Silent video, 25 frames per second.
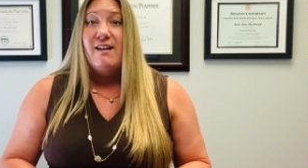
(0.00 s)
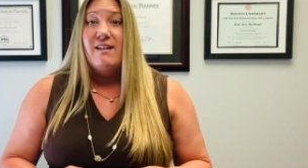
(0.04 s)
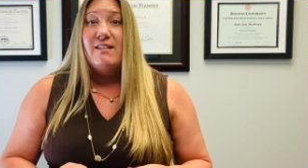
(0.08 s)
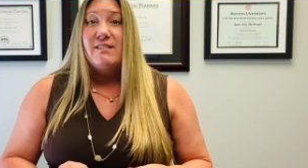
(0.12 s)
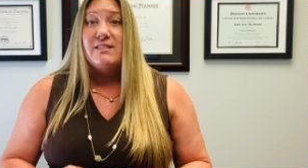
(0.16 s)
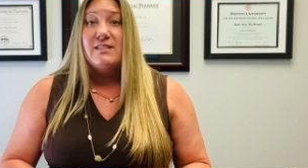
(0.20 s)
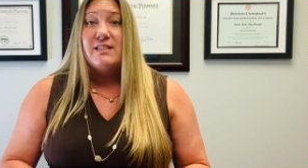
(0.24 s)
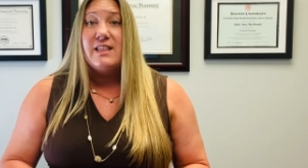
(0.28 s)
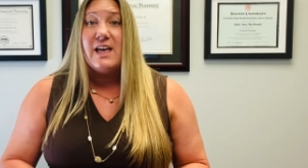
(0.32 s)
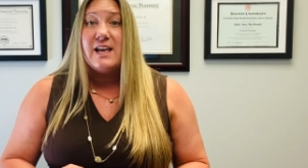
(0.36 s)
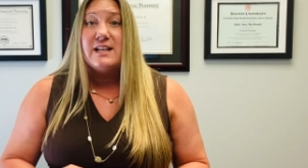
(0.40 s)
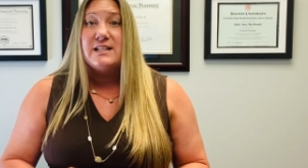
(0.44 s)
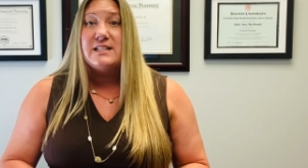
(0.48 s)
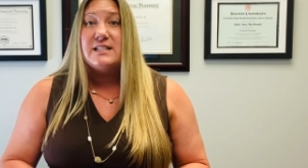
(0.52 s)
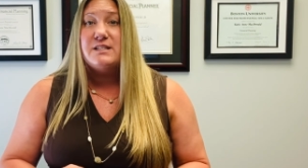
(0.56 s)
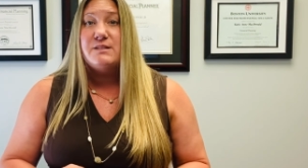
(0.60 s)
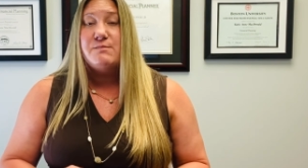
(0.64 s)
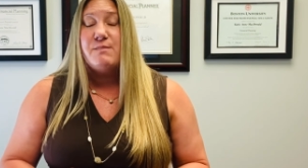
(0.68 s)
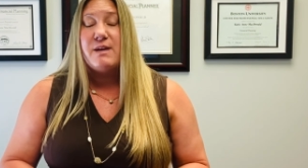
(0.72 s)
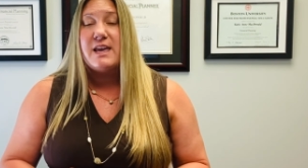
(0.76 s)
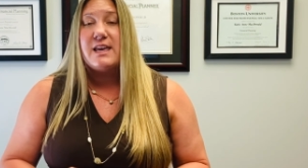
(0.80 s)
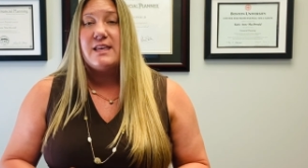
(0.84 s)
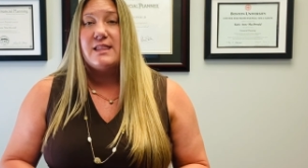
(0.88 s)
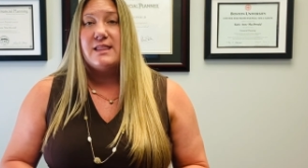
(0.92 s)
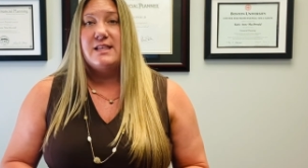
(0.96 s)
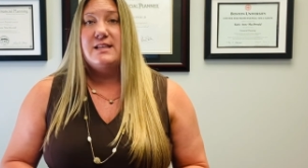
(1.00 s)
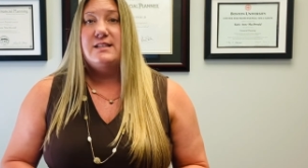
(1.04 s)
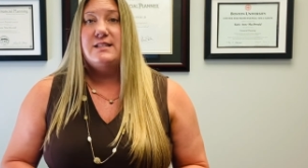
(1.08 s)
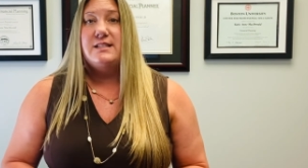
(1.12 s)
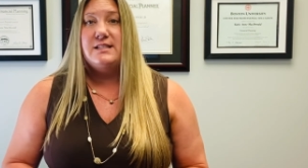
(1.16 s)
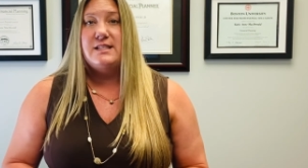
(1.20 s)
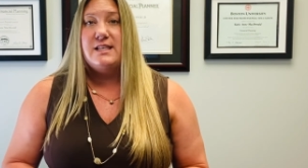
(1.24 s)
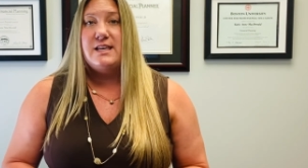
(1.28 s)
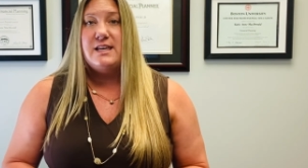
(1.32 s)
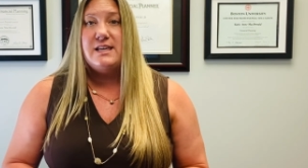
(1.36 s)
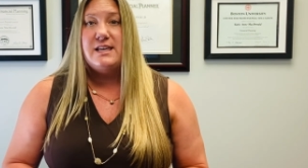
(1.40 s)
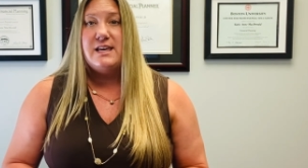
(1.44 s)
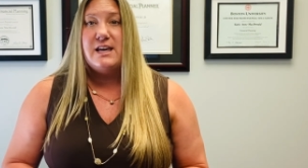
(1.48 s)
Let's make this
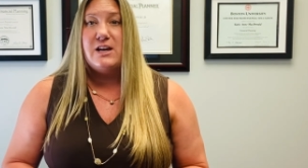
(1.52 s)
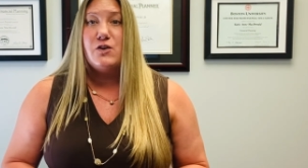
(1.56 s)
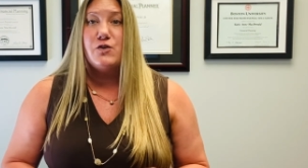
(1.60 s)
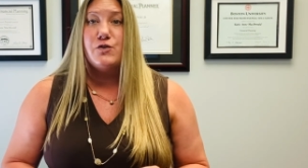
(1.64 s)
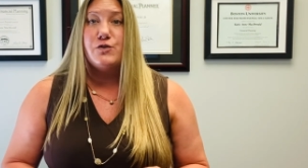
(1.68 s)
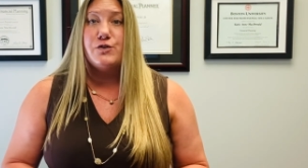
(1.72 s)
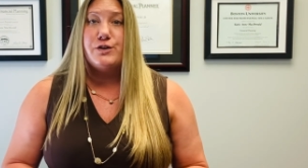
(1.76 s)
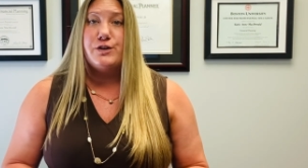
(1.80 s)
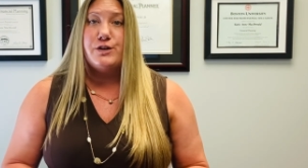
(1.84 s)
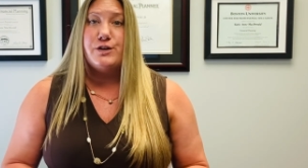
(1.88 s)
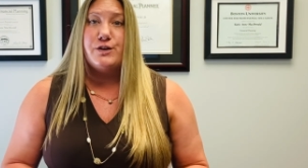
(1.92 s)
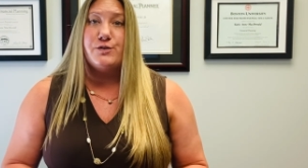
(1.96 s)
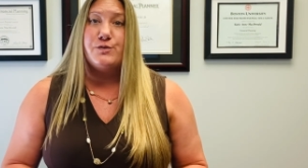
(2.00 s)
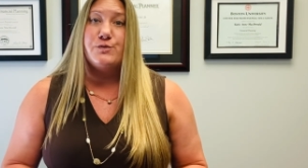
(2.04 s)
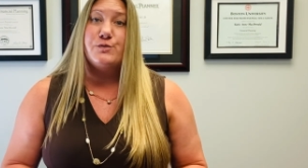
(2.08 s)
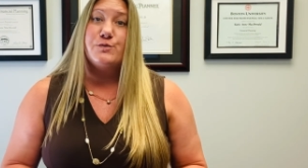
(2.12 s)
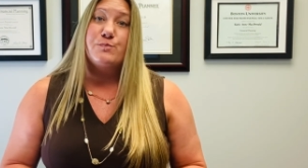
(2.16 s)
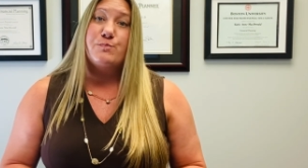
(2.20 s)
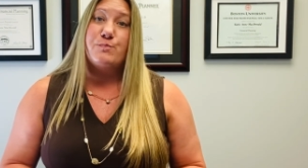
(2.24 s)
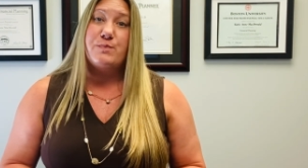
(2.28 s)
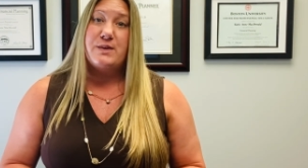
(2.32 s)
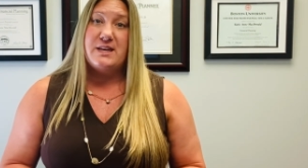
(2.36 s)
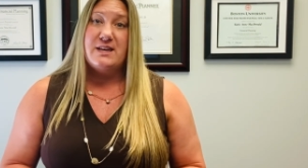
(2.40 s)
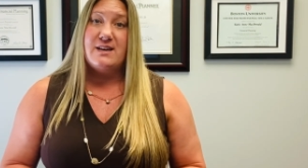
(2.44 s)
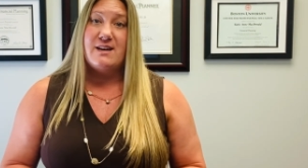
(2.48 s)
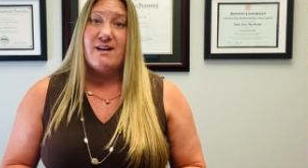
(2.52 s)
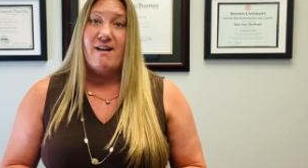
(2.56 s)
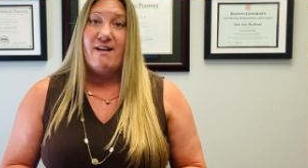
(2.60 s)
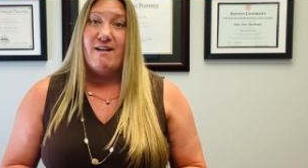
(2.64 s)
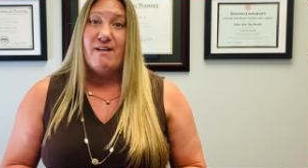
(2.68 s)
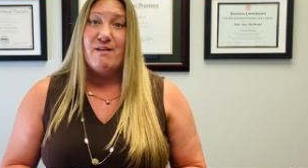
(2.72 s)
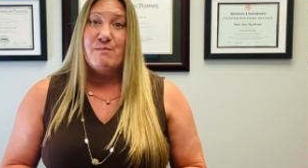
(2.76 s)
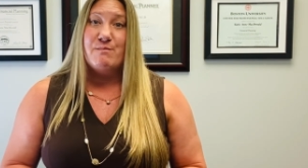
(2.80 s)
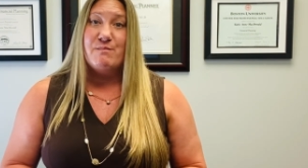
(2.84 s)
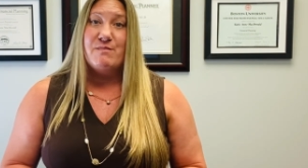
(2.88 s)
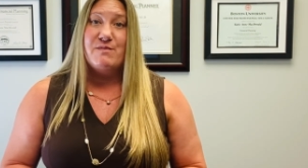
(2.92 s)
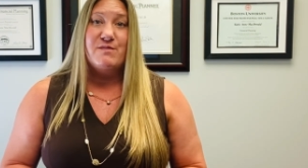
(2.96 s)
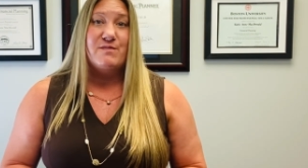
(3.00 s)
the year you
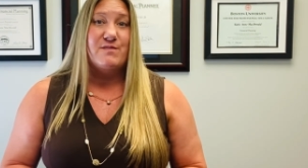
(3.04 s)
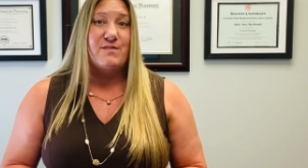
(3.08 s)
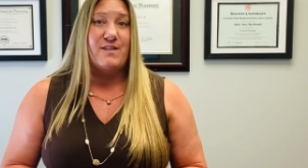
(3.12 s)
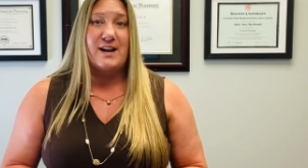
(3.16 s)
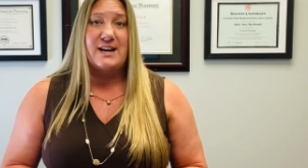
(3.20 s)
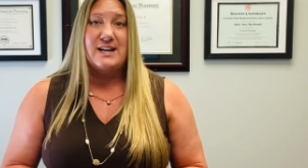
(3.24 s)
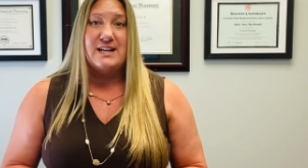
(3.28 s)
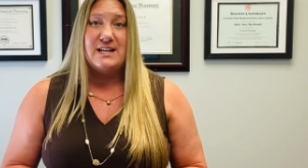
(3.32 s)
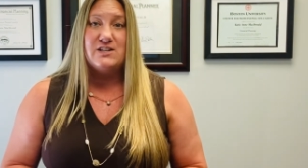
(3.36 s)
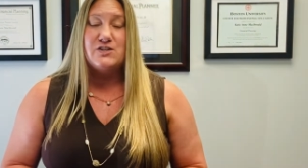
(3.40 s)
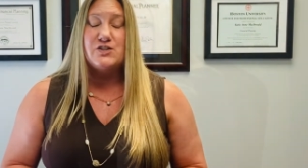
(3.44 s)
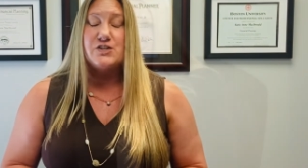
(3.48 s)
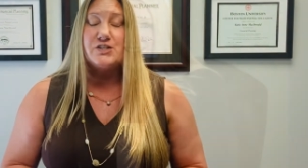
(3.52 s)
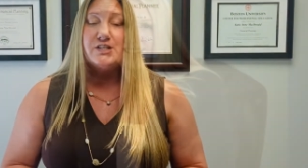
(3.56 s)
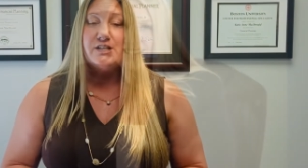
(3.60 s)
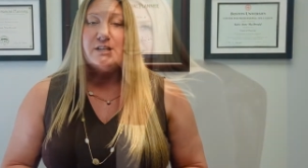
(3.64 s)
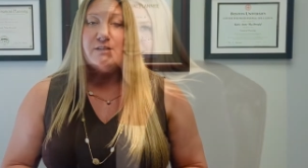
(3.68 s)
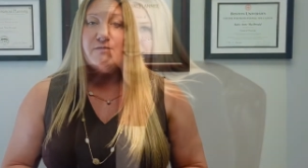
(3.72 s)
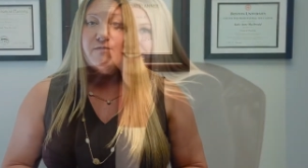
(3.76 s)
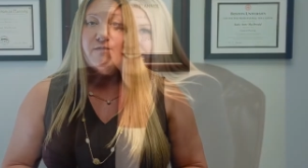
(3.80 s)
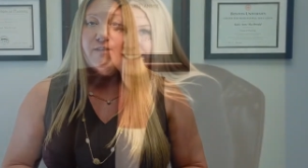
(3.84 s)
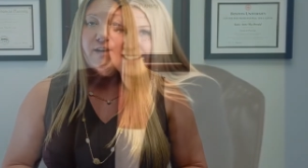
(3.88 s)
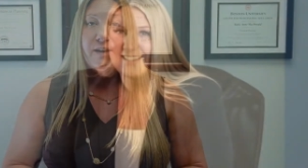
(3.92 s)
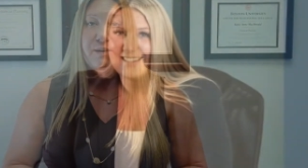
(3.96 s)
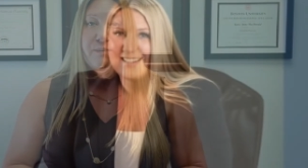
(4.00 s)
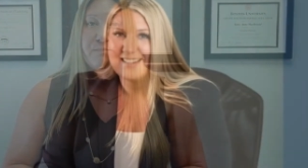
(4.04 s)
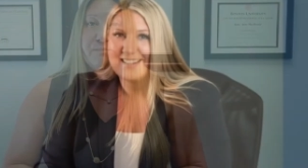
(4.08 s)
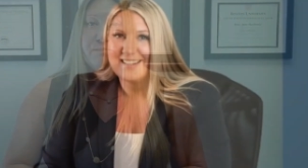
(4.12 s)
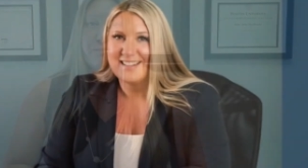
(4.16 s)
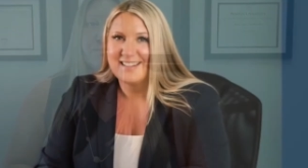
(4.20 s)
become financially fit.